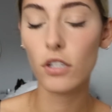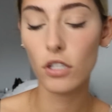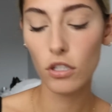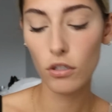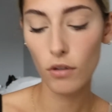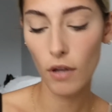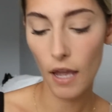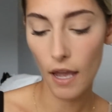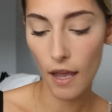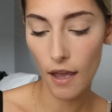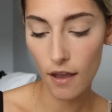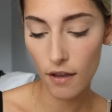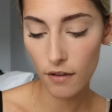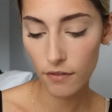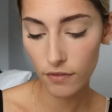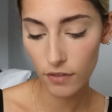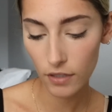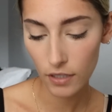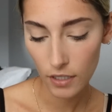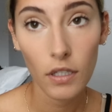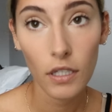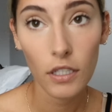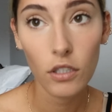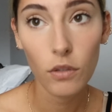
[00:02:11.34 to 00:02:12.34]
you have
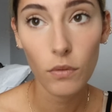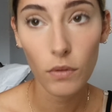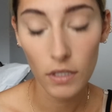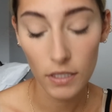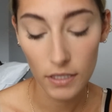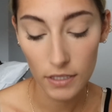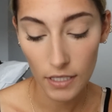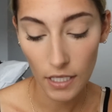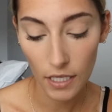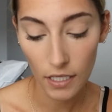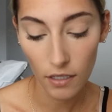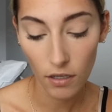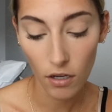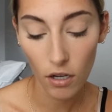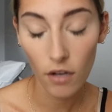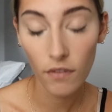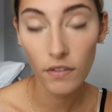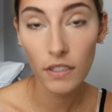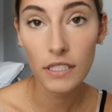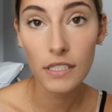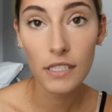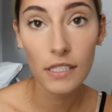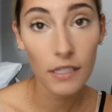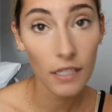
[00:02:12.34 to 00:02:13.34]
and you want to set
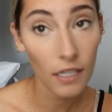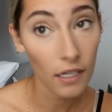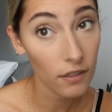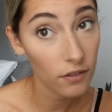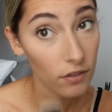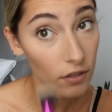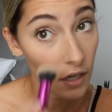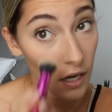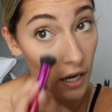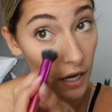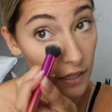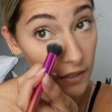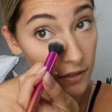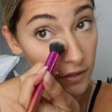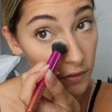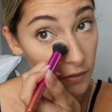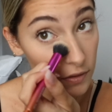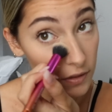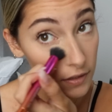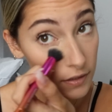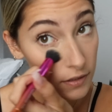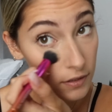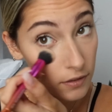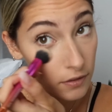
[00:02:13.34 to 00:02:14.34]
obviously the under eye so
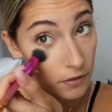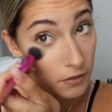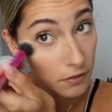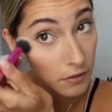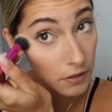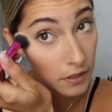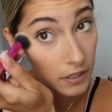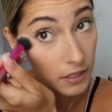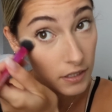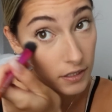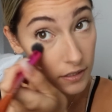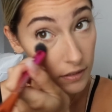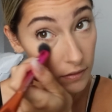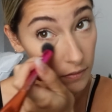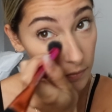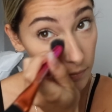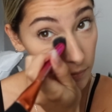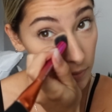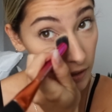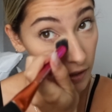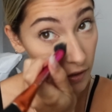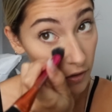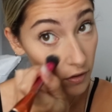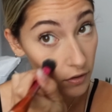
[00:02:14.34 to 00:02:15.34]
it doesn't crease,
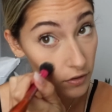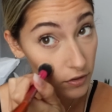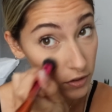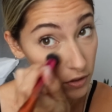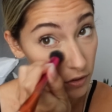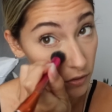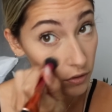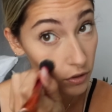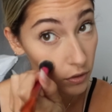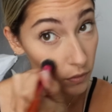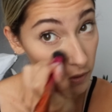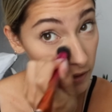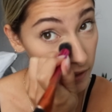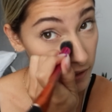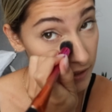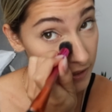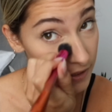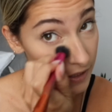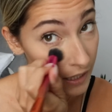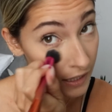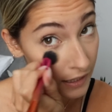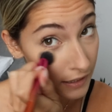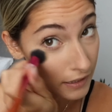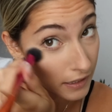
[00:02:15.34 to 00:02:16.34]
but also you want to
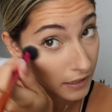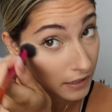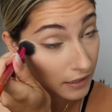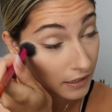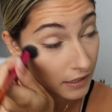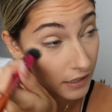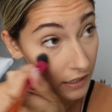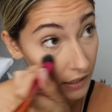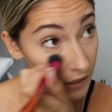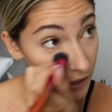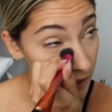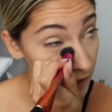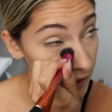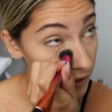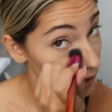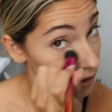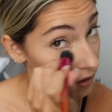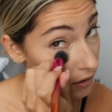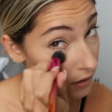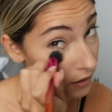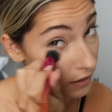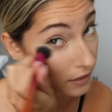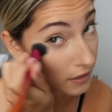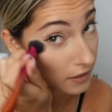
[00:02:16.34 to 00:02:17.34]
set the
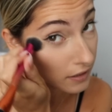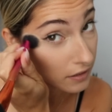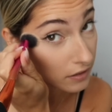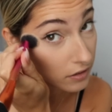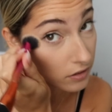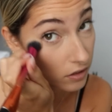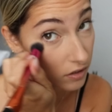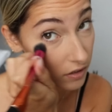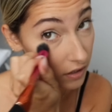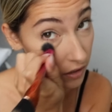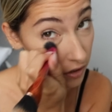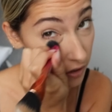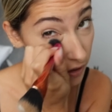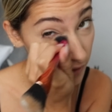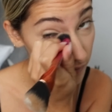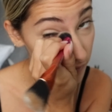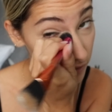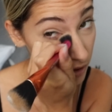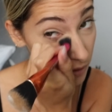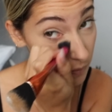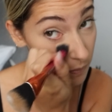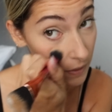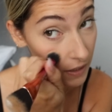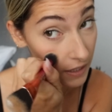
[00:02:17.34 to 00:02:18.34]
lid so that you have
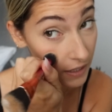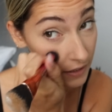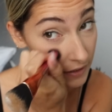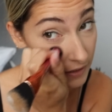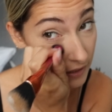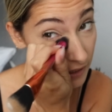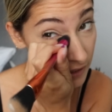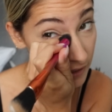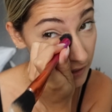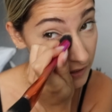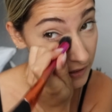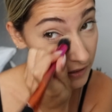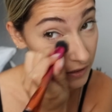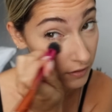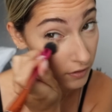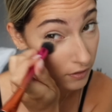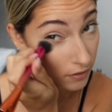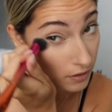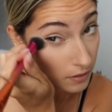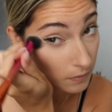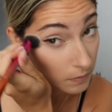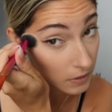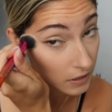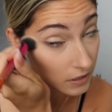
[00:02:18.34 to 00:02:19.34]
your base and it's still
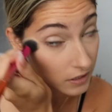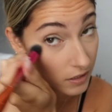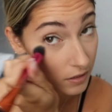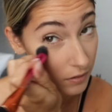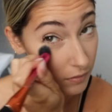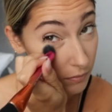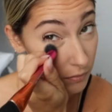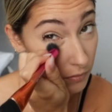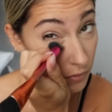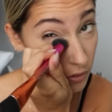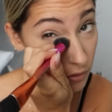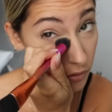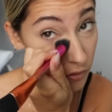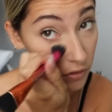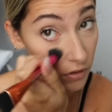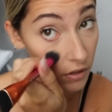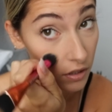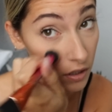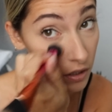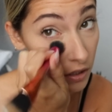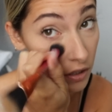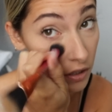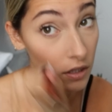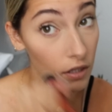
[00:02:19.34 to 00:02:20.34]
going to be smooth
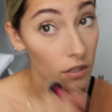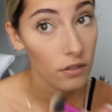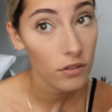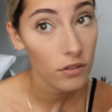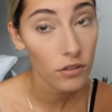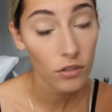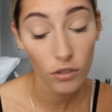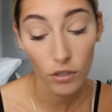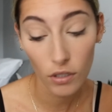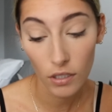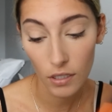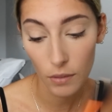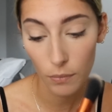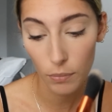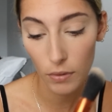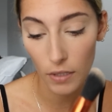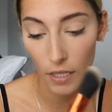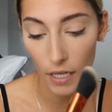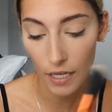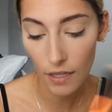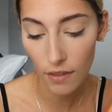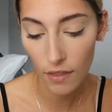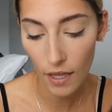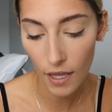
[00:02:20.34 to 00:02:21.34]
so you can
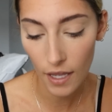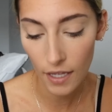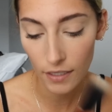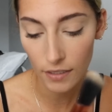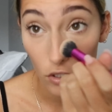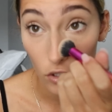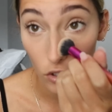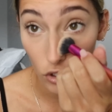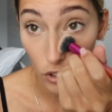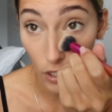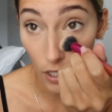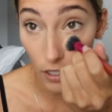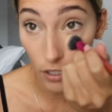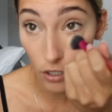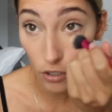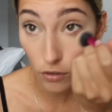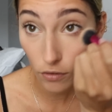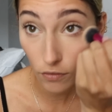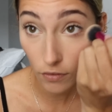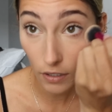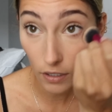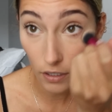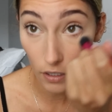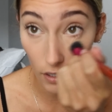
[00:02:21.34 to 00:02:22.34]
apply that shadow
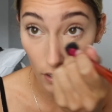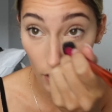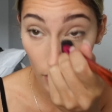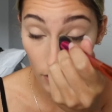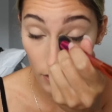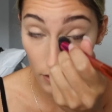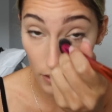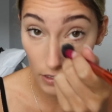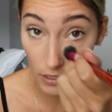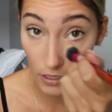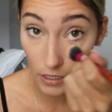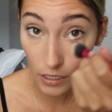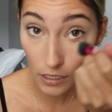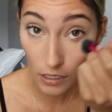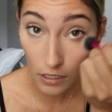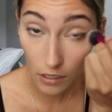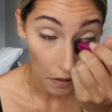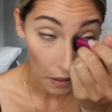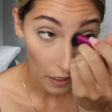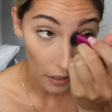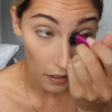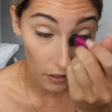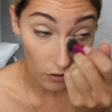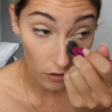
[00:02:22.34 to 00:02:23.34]
very nicely
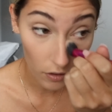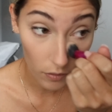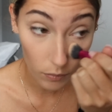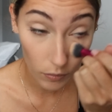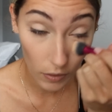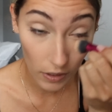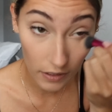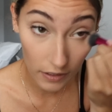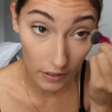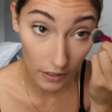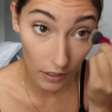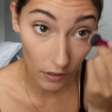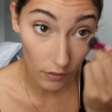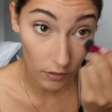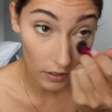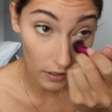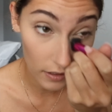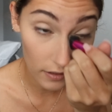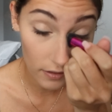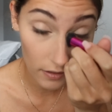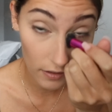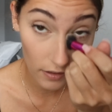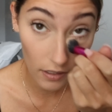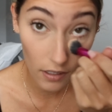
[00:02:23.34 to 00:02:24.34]
and you can blend it out
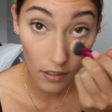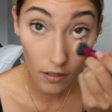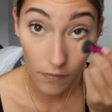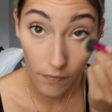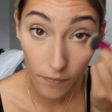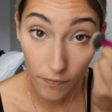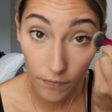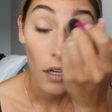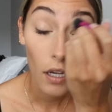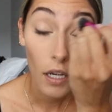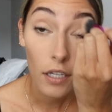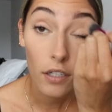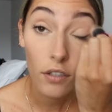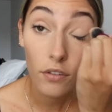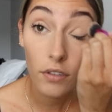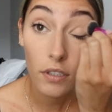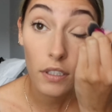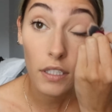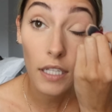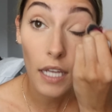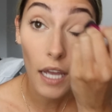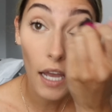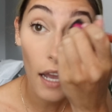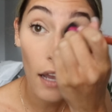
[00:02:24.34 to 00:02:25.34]
easily. I don't
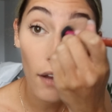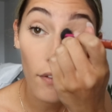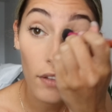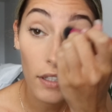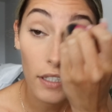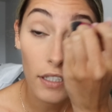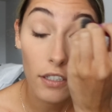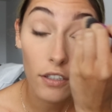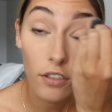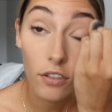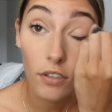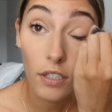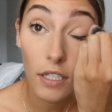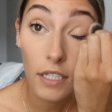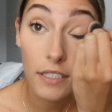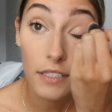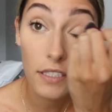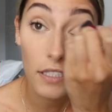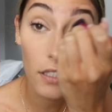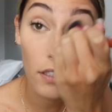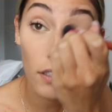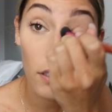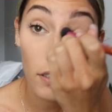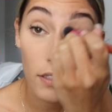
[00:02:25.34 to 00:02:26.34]
really have like a
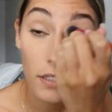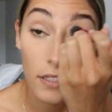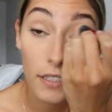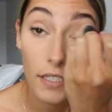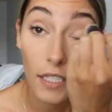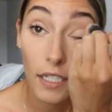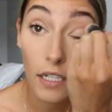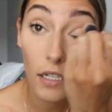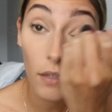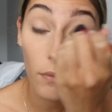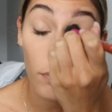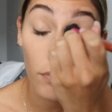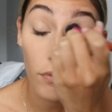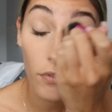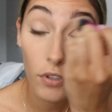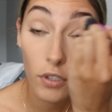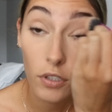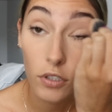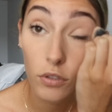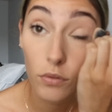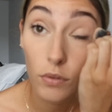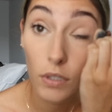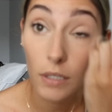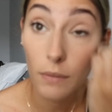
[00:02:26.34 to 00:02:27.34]
crazy good setup for
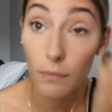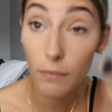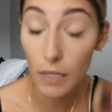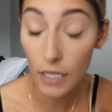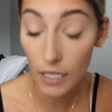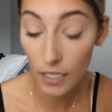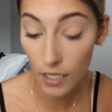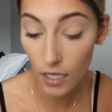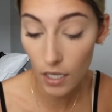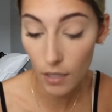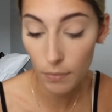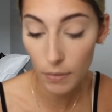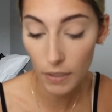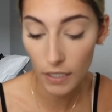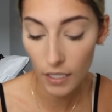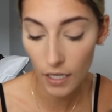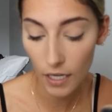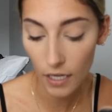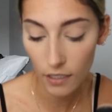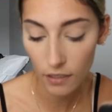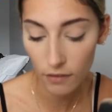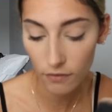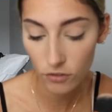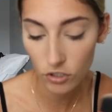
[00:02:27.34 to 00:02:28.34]
doing makeup. I
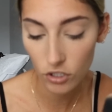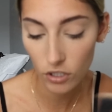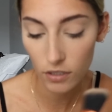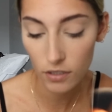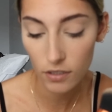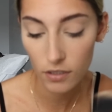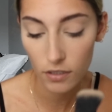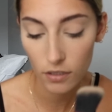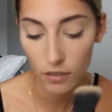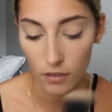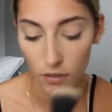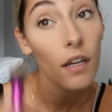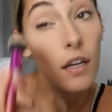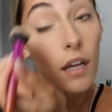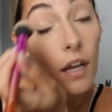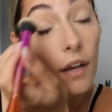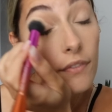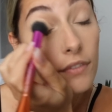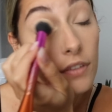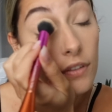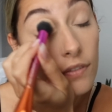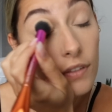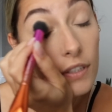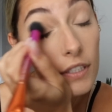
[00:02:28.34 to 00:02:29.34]
kind of just
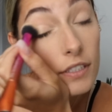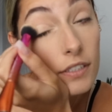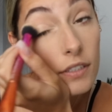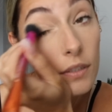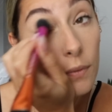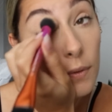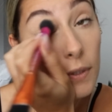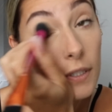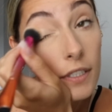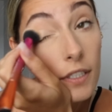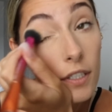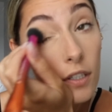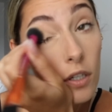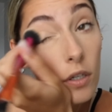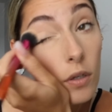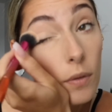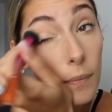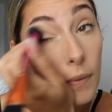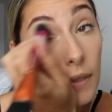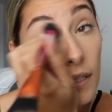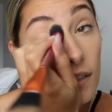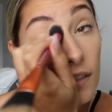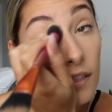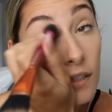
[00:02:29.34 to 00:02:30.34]
have to face the window,
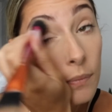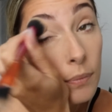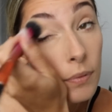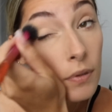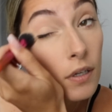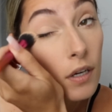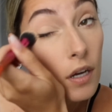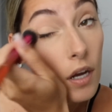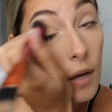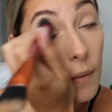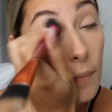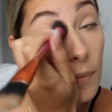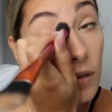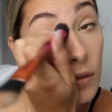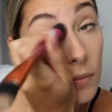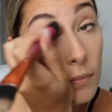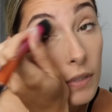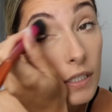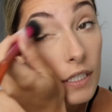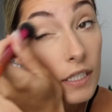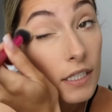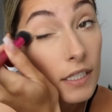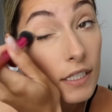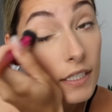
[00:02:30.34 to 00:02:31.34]
but the problem
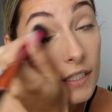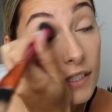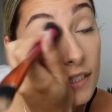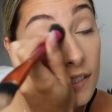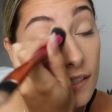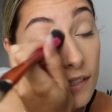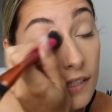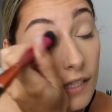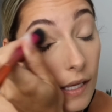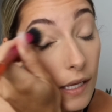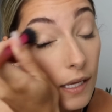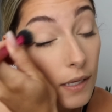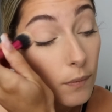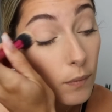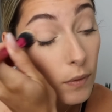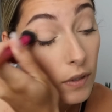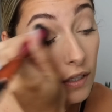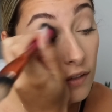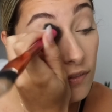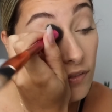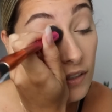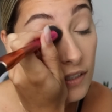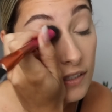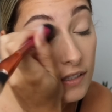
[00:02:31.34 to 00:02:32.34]
is that when
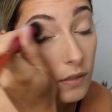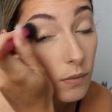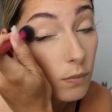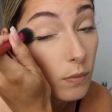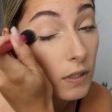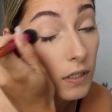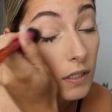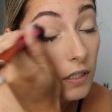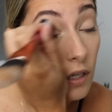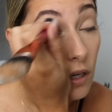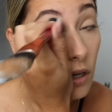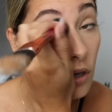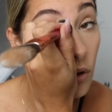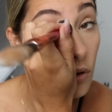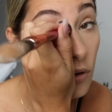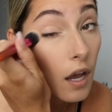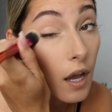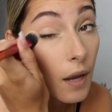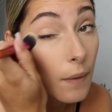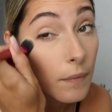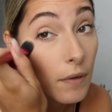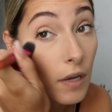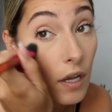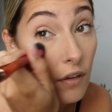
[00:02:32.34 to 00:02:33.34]
I face the window,
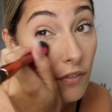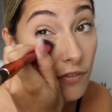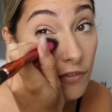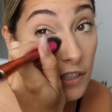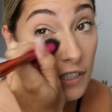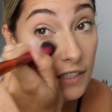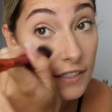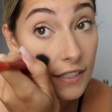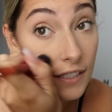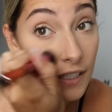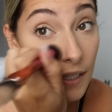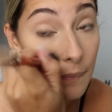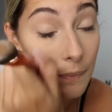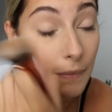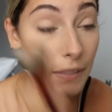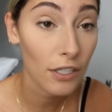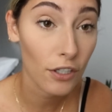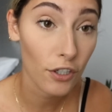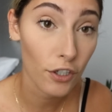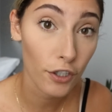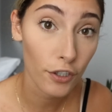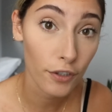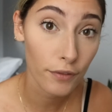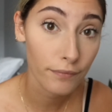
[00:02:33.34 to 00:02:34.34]
I'm not facing a
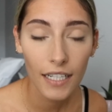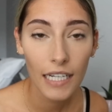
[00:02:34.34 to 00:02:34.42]
mirror.